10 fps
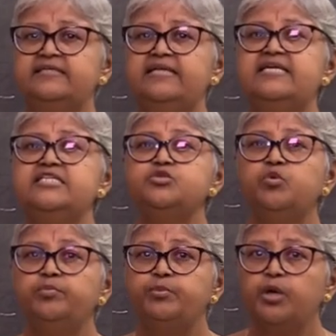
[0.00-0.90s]
that it
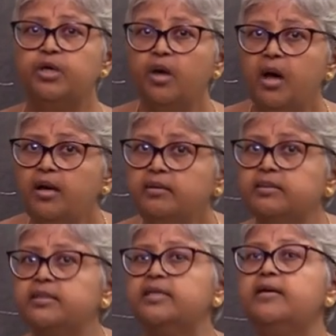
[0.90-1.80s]
would
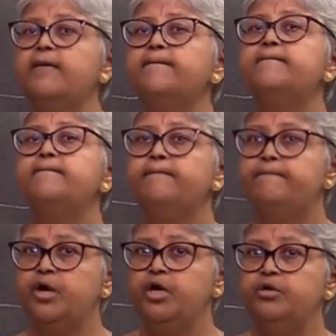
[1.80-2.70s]
procure the
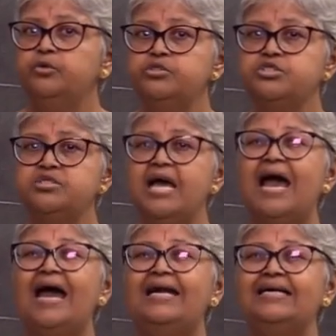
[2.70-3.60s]
produce
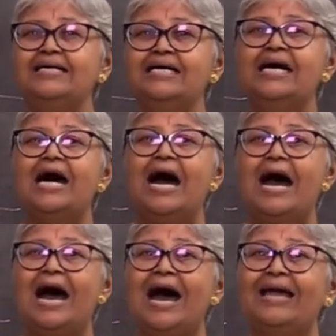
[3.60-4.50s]
at a
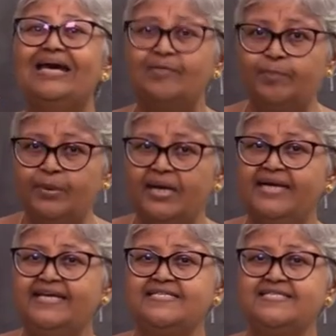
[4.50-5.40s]
higher
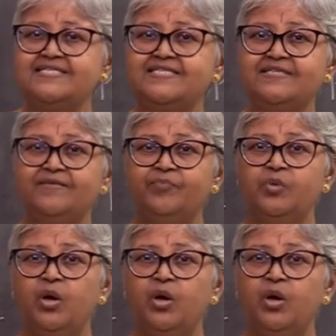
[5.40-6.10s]
price.